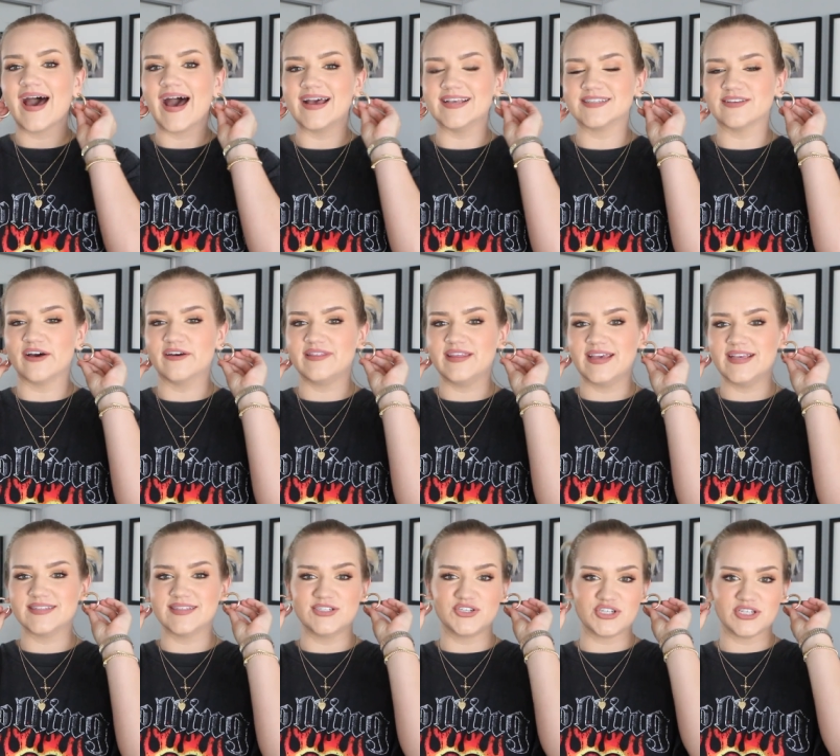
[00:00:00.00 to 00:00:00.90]
I saw
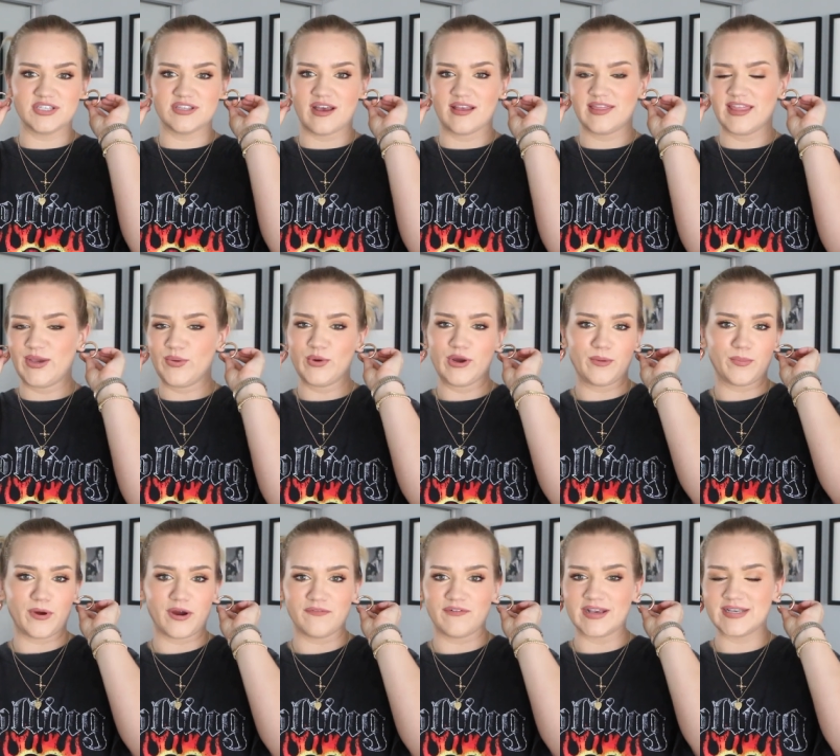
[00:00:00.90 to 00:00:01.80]
these and just thought they were a
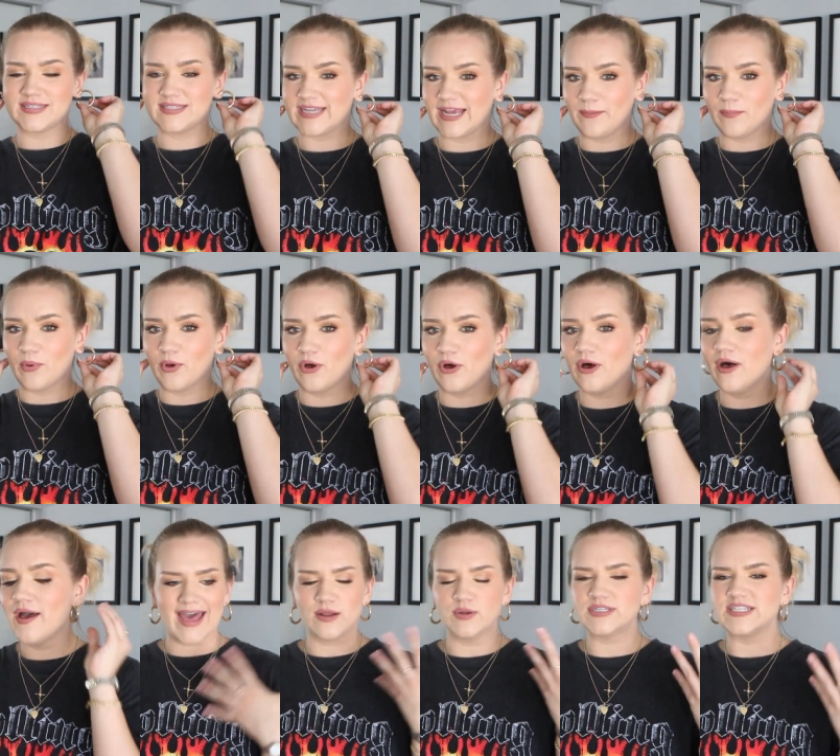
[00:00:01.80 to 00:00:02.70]
perfect staple.
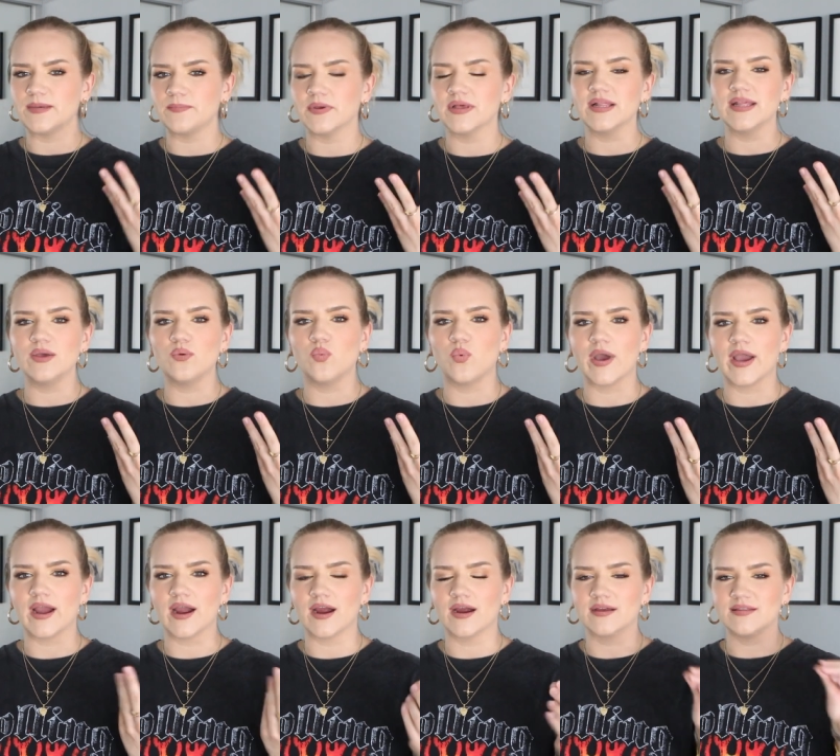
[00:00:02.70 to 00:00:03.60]
I don't typically
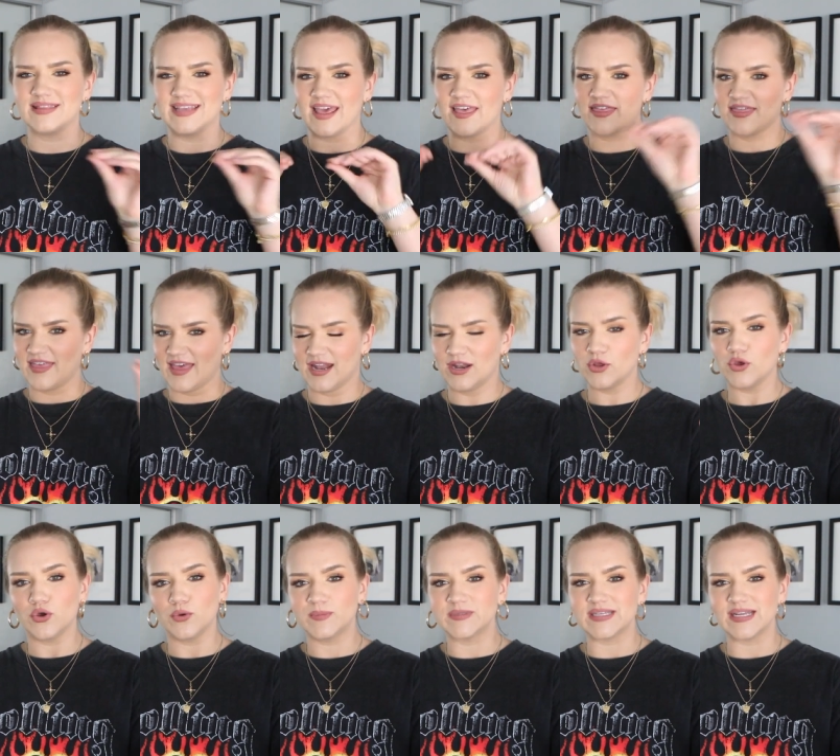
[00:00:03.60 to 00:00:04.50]
wear the thin
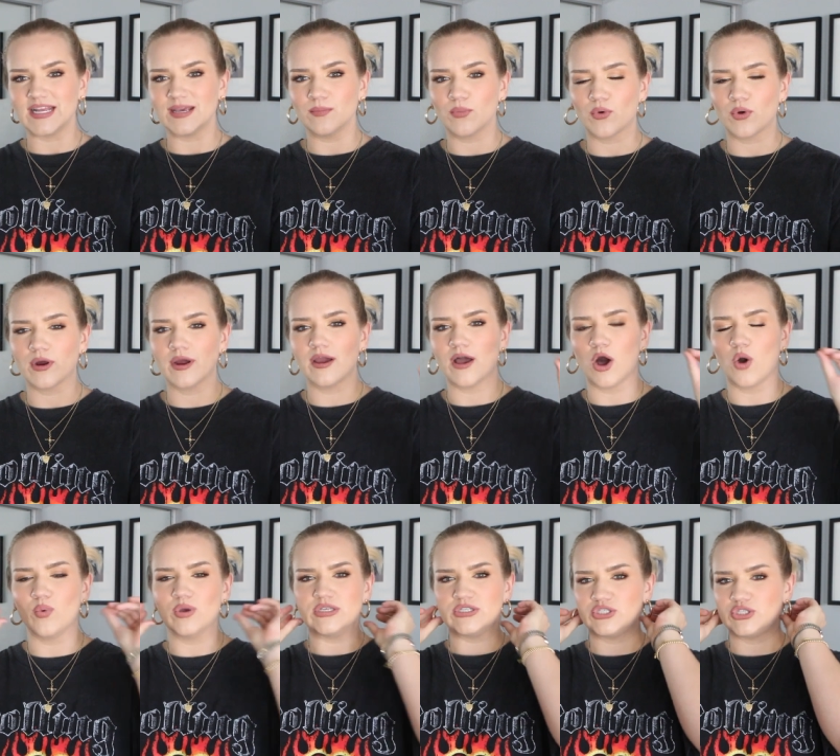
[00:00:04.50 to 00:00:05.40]
hoops anymore. I
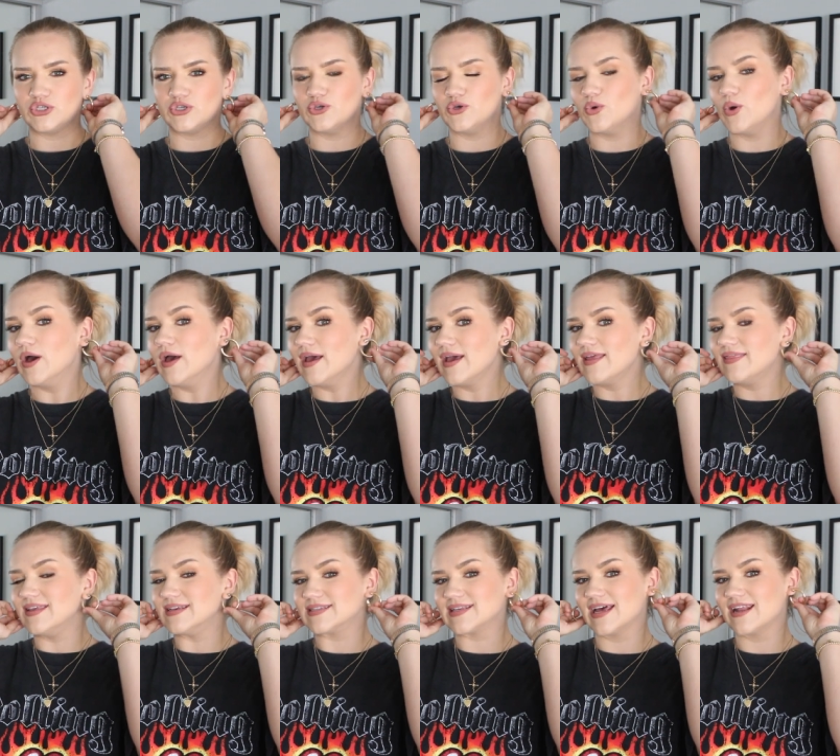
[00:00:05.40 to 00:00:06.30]
always do
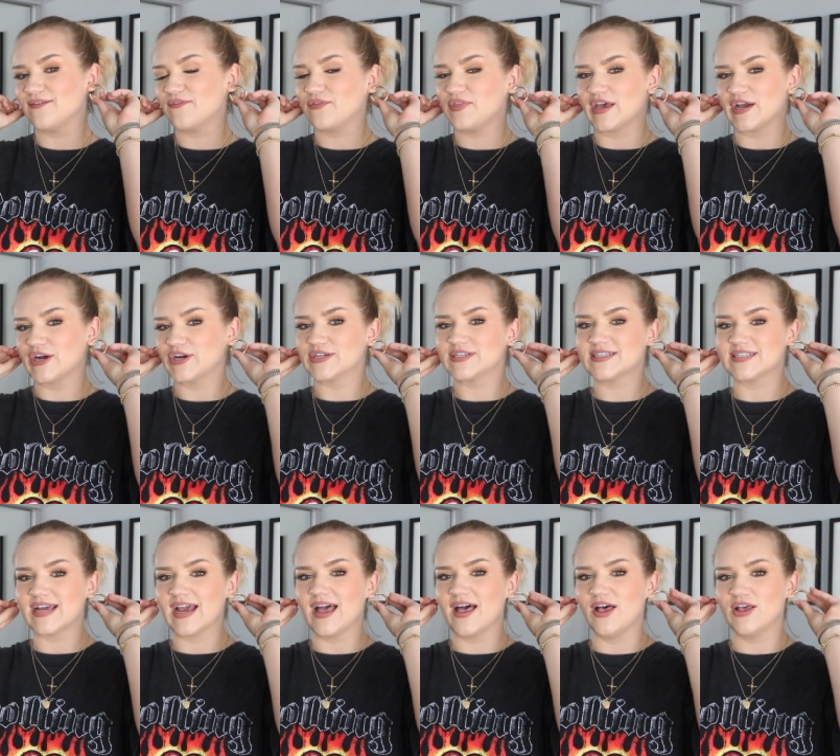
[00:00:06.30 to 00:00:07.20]
this kind of thicker
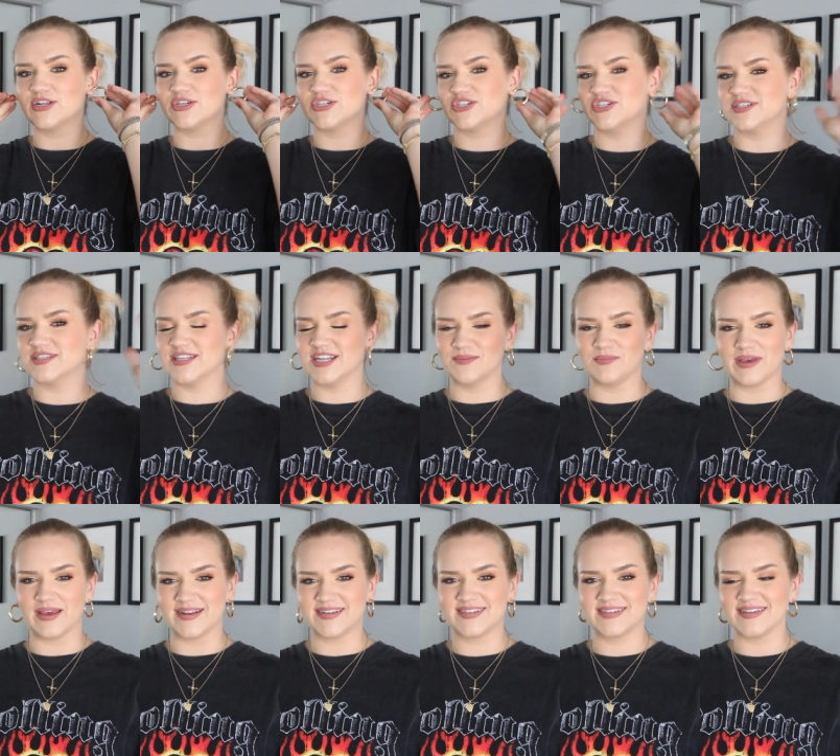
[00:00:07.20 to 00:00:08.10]
style. It's just a little
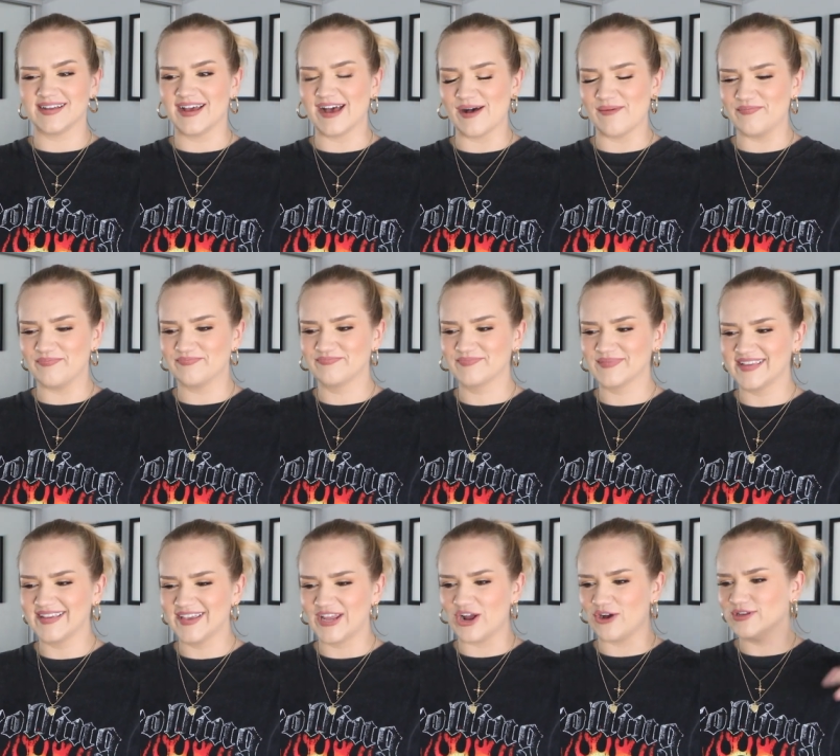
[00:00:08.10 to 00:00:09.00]
bit, um,
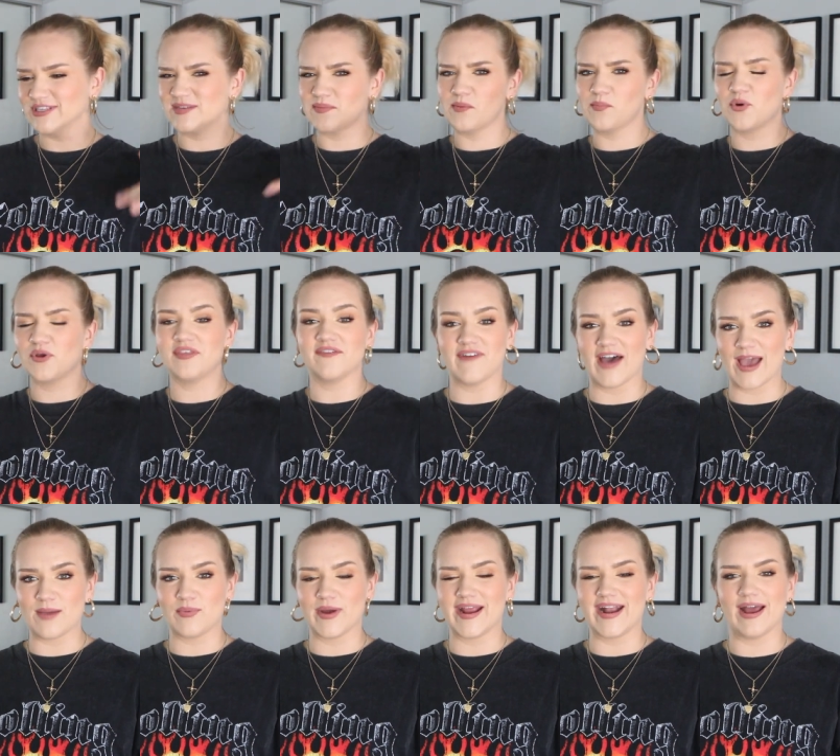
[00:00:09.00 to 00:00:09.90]
you know, it's a little bit more the
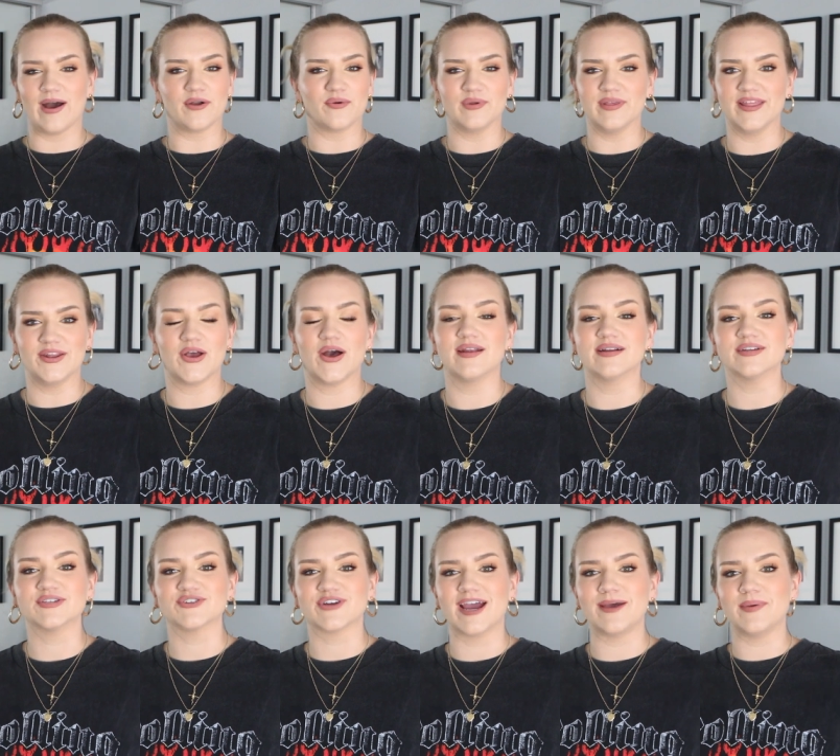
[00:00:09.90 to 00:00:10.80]
vibe right now. I don't really know how to
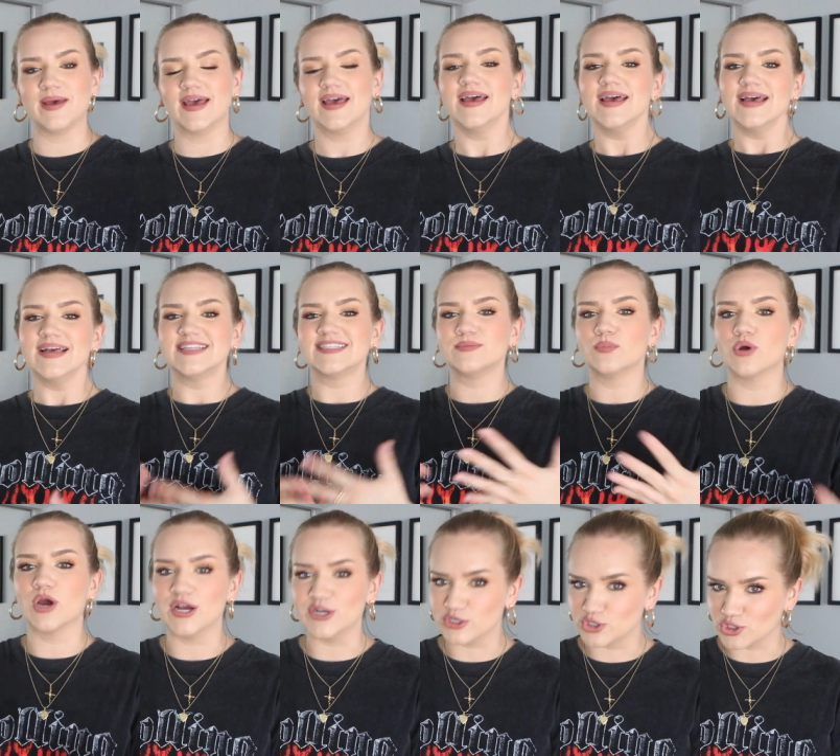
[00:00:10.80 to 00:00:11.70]
describe it. It's
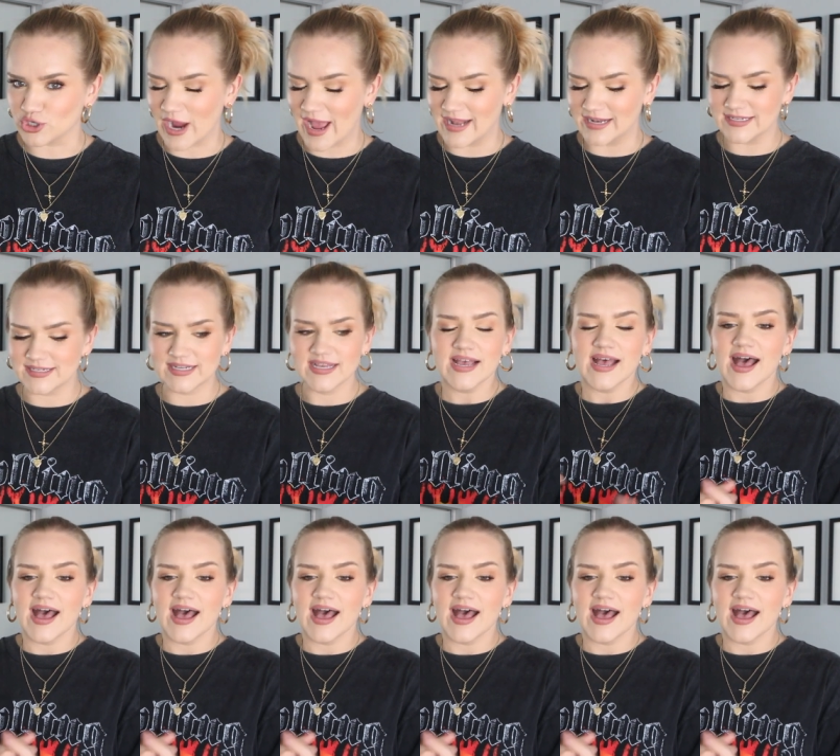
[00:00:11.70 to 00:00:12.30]
more on trend.